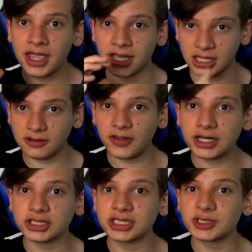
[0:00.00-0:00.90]

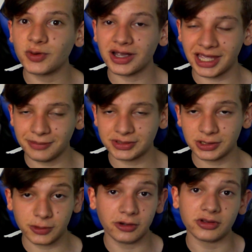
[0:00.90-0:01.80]
Innovation is what keeps the
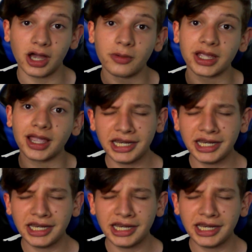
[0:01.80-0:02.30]
world going.